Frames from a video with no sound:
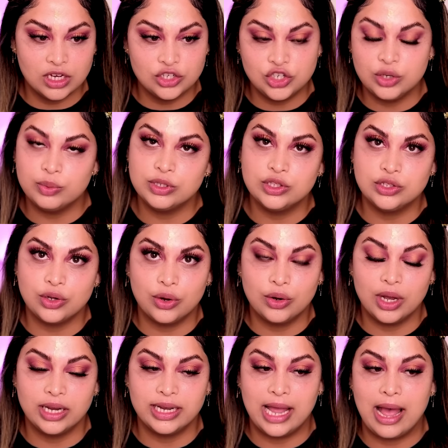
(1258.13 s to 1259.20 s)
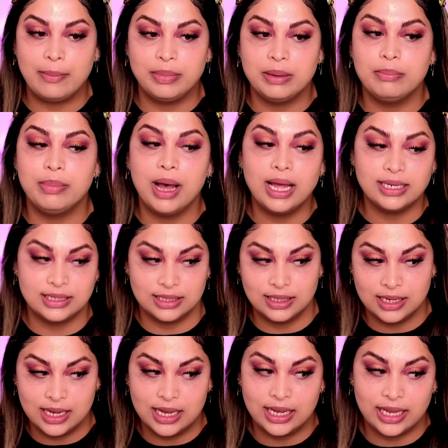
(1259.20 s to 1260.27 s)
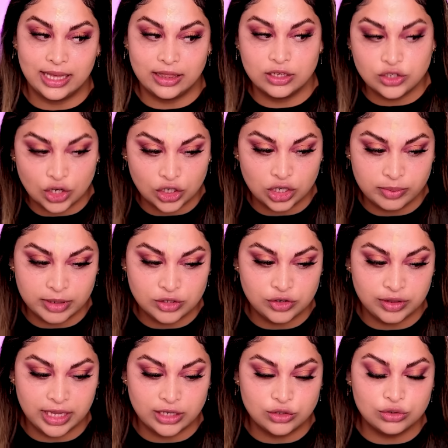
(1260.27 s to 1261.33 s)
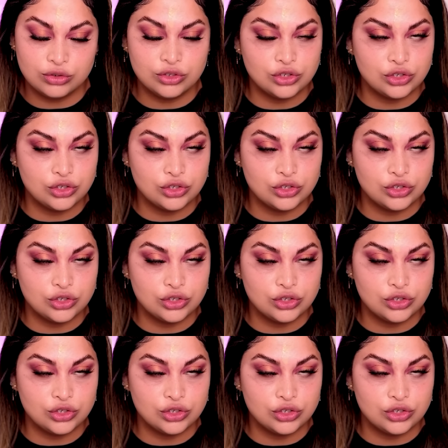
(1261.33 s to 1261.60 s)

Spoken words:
she was so unhappy. But in the documentary, they do